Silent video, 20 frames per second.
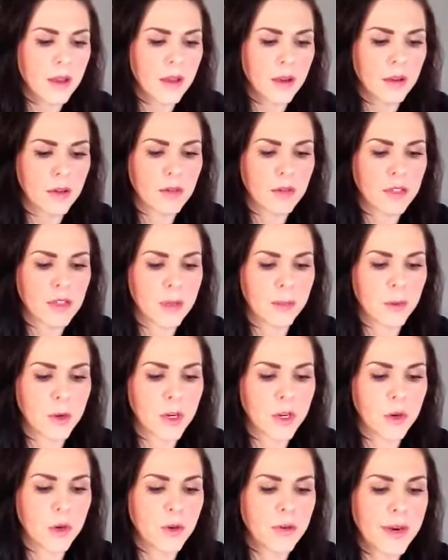I've got some on
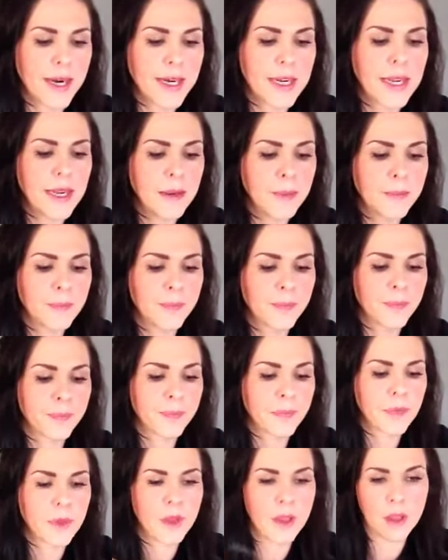it already.
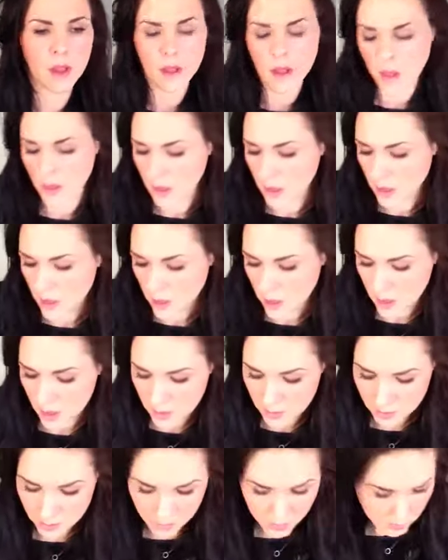
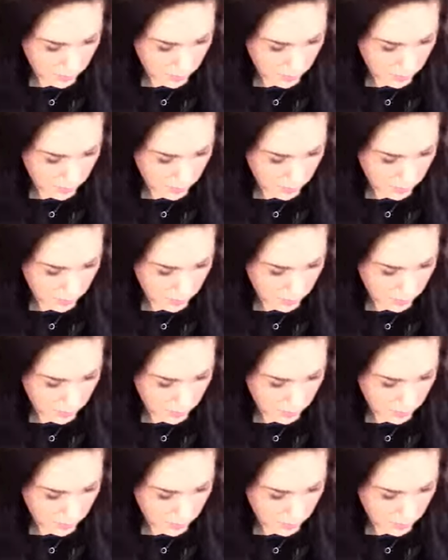And